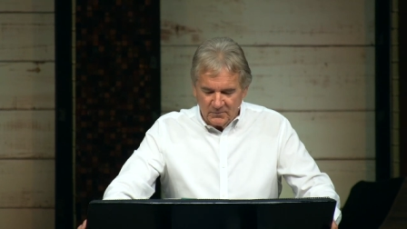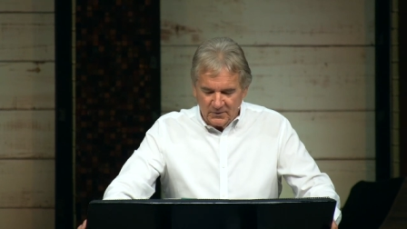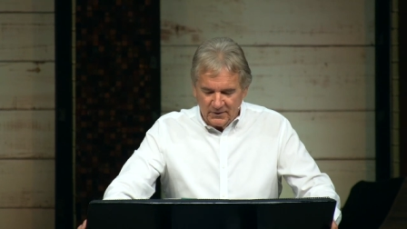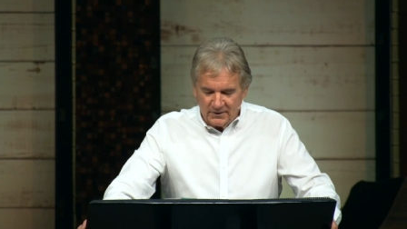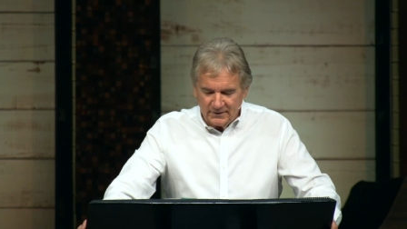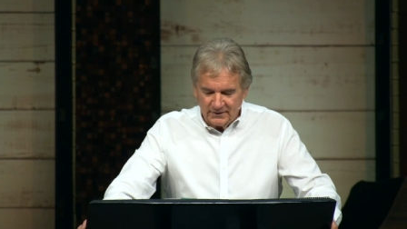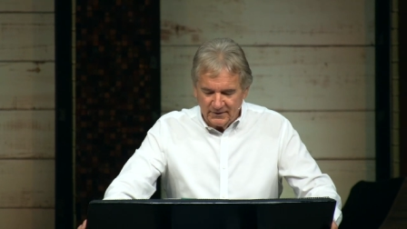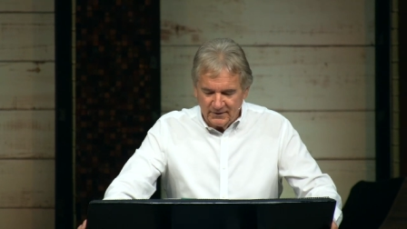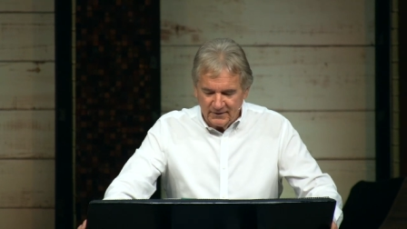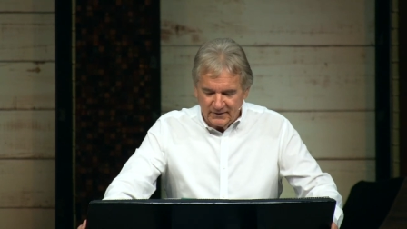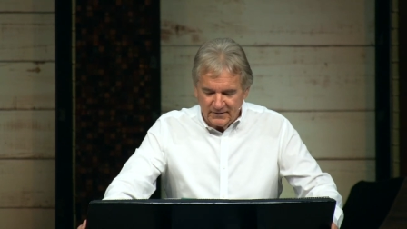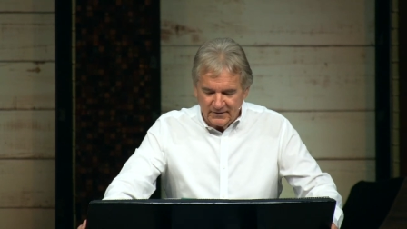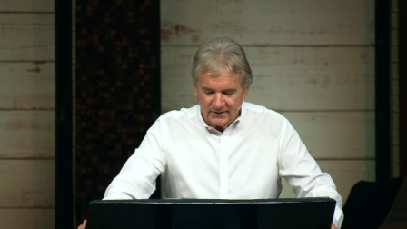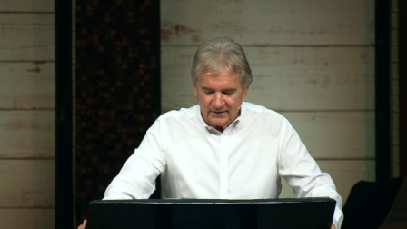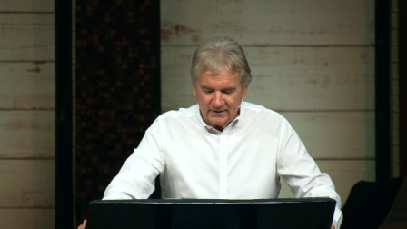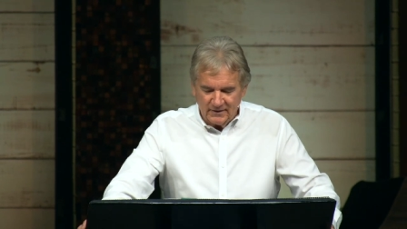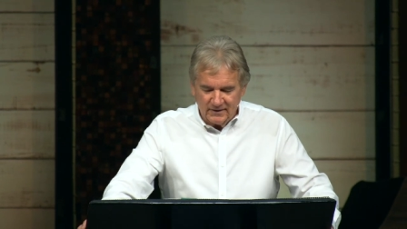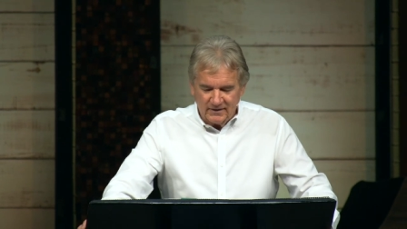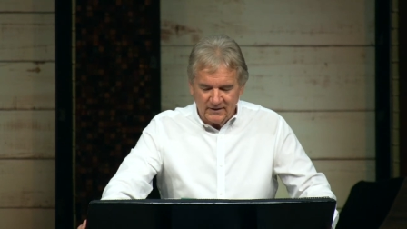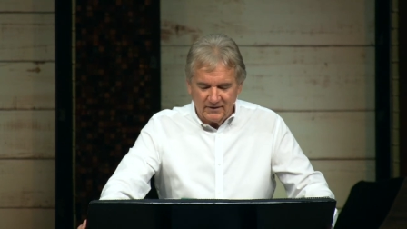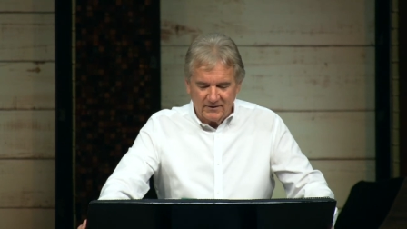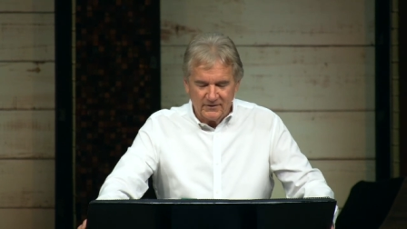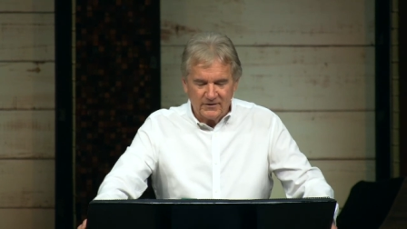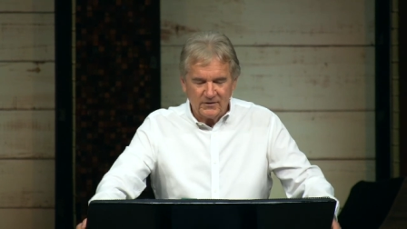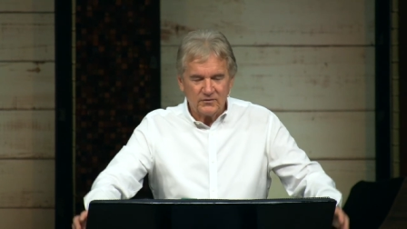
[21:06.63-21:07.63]
But
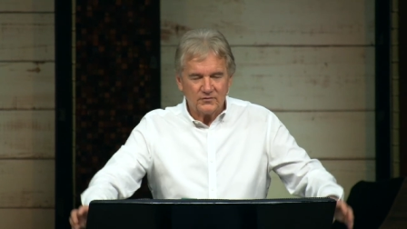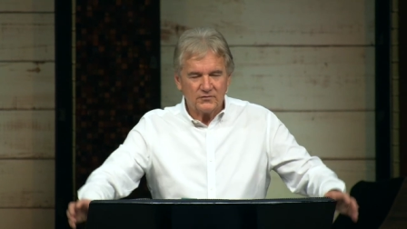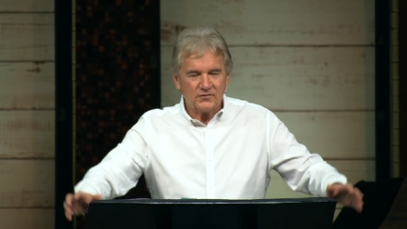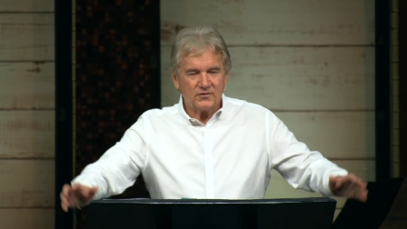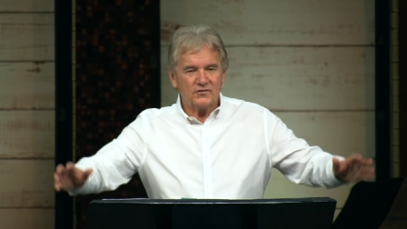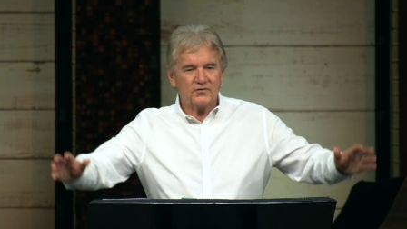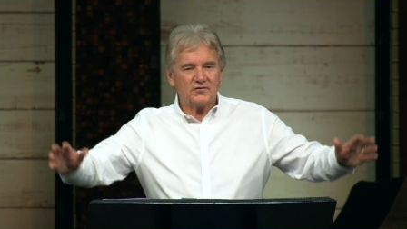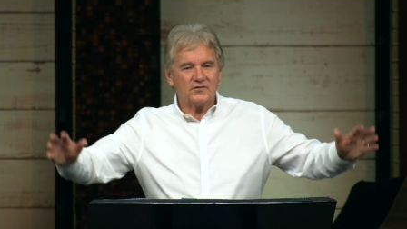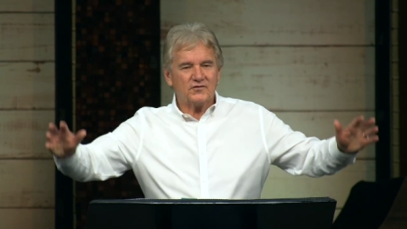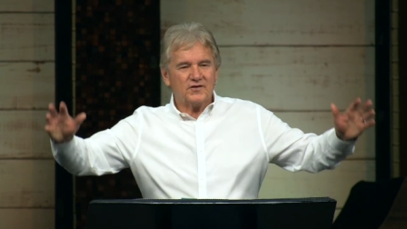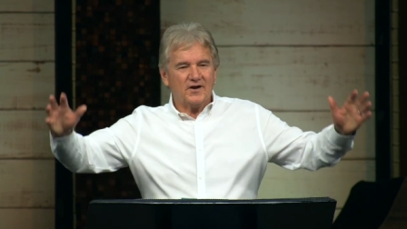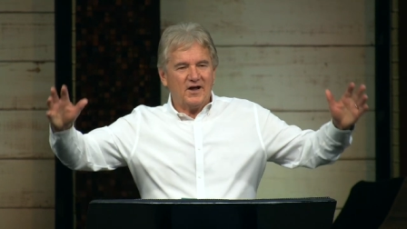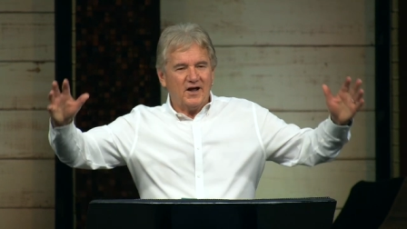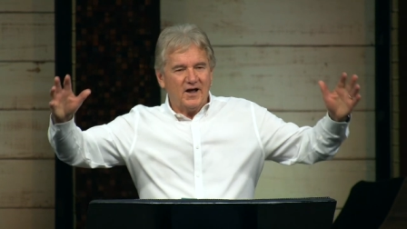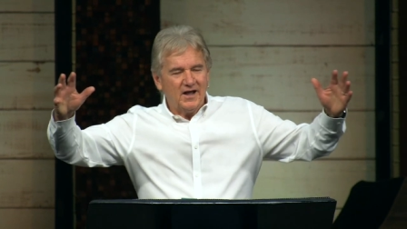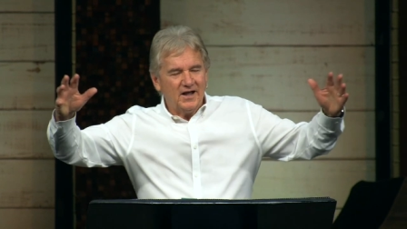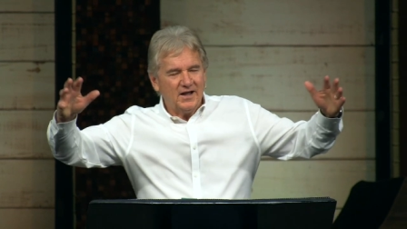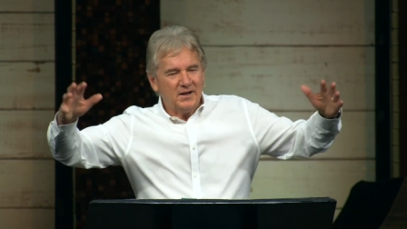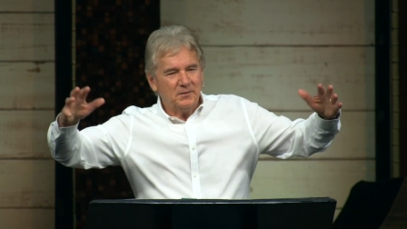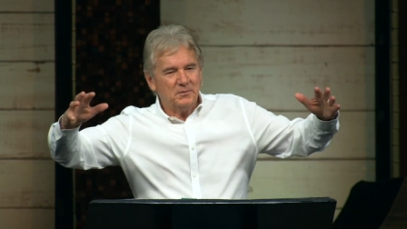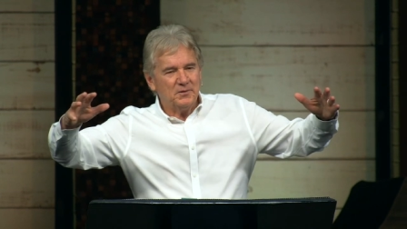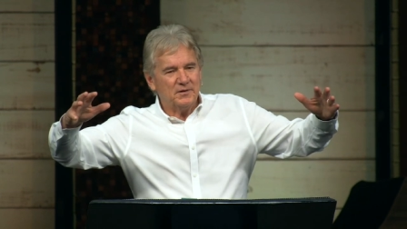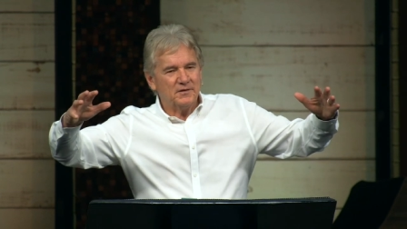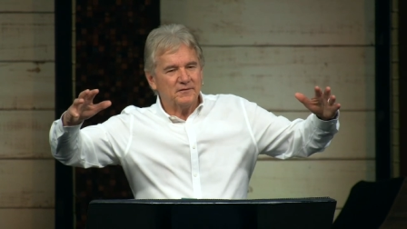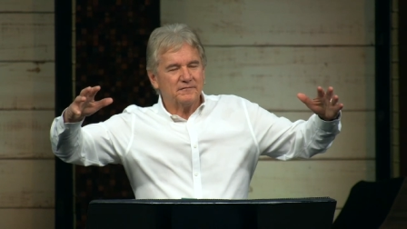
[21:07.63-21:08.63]
there's this
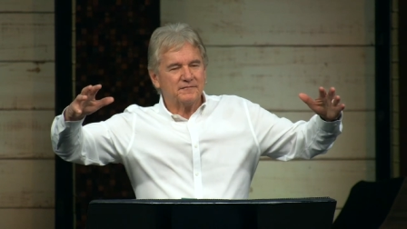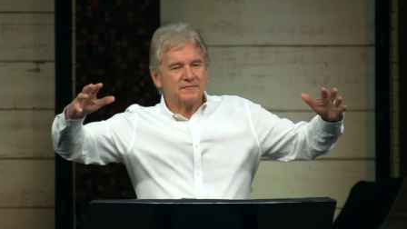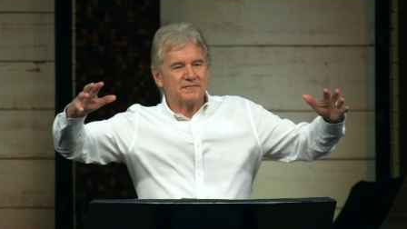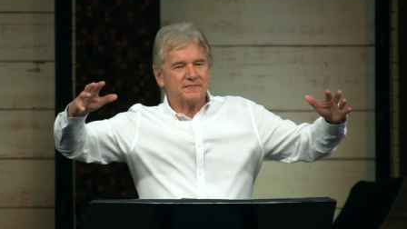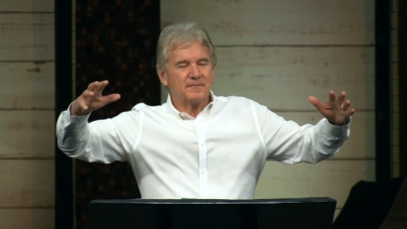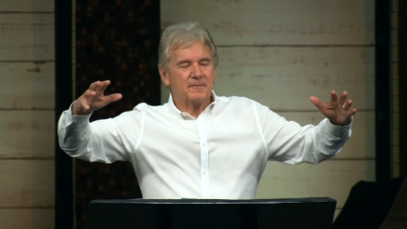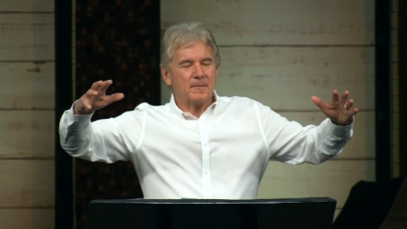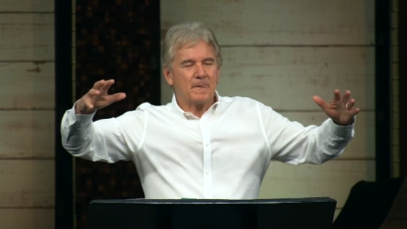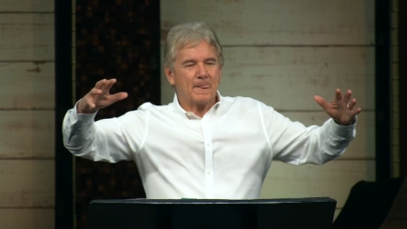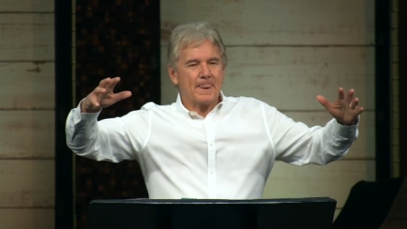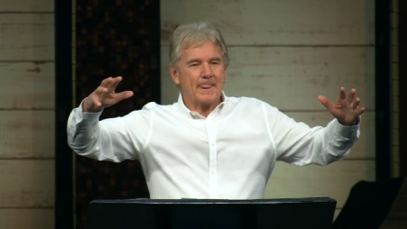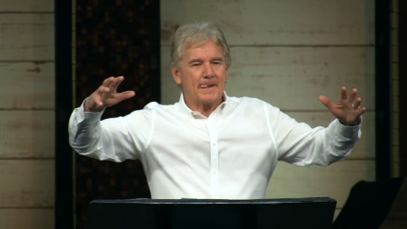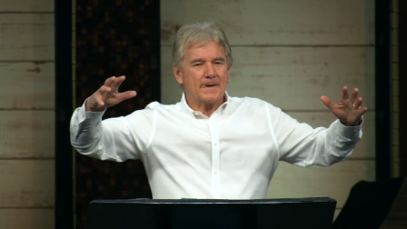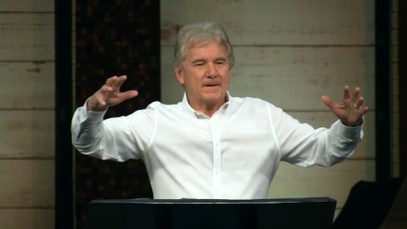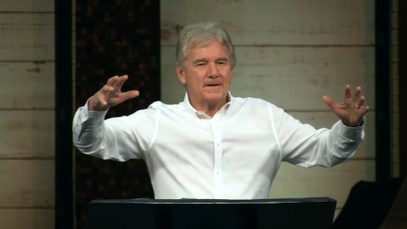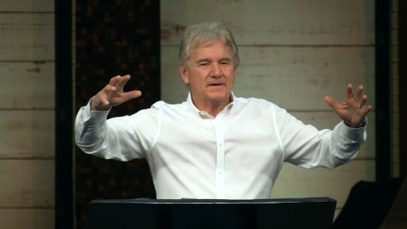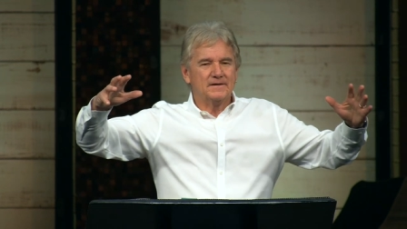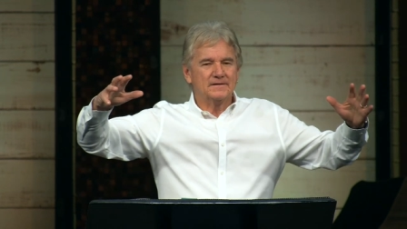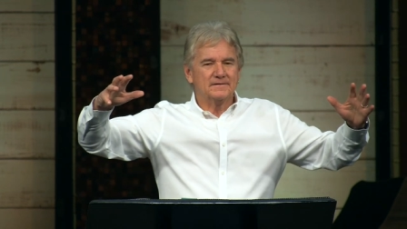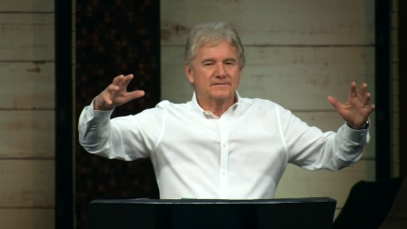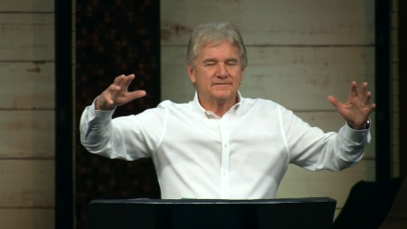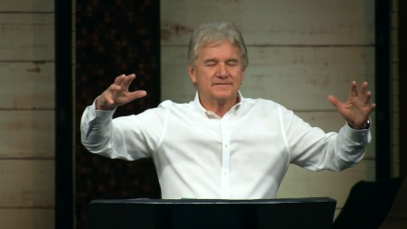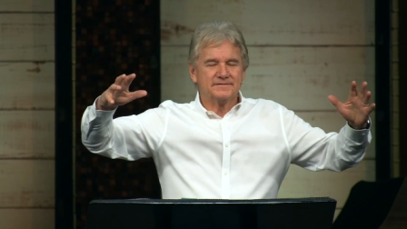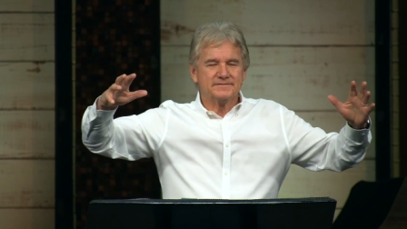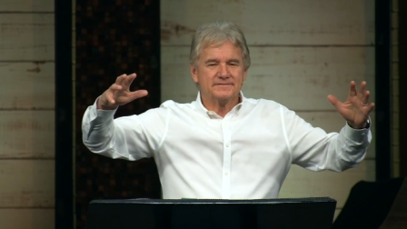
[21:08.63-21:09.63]
time of,
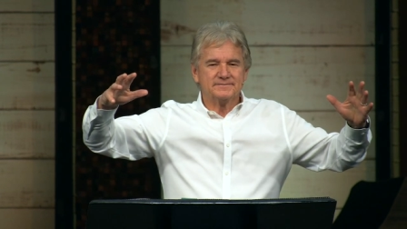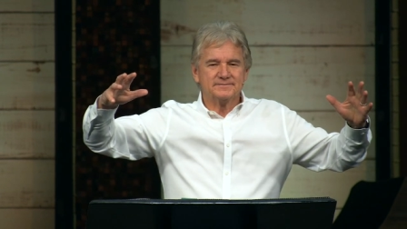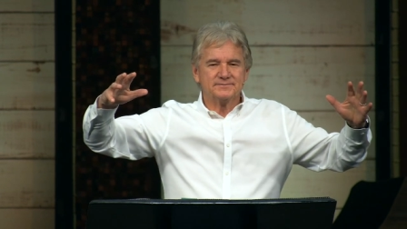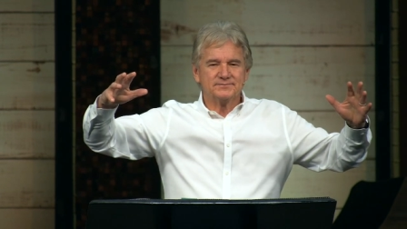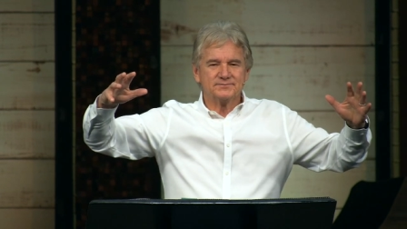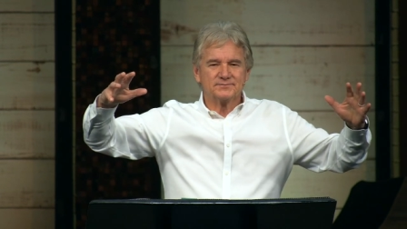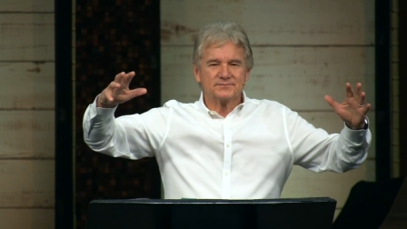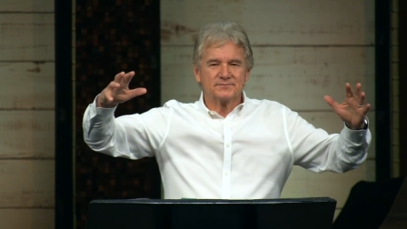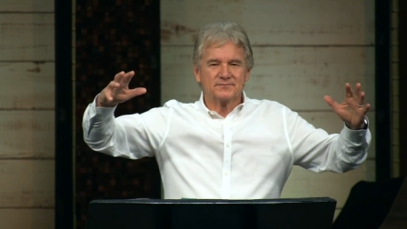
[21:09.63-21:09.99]
of